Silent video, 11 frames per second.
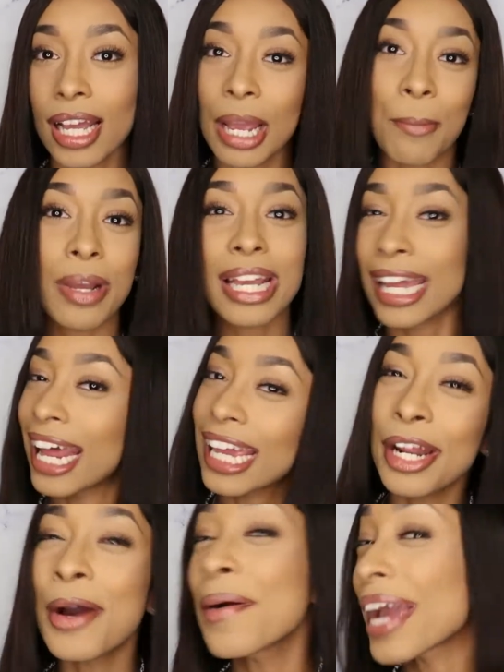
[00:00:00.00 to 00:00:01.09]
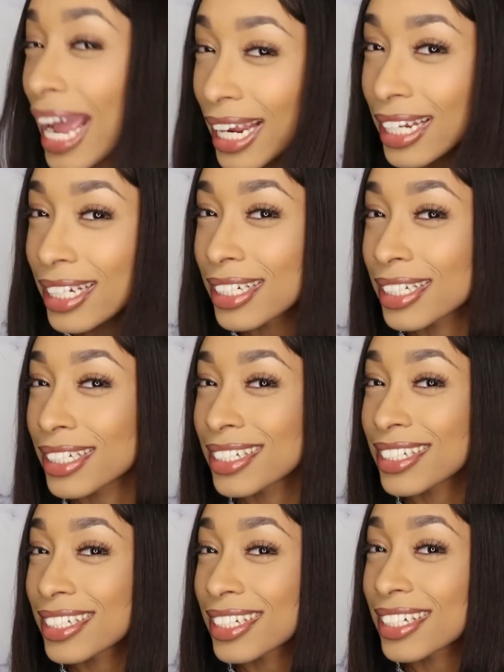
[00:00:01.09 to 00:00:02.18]
Can I get an okay?
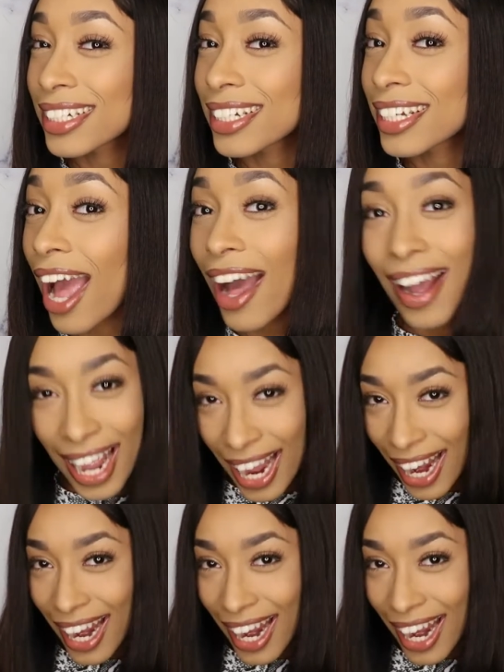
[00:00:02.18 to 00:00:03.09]
Okay.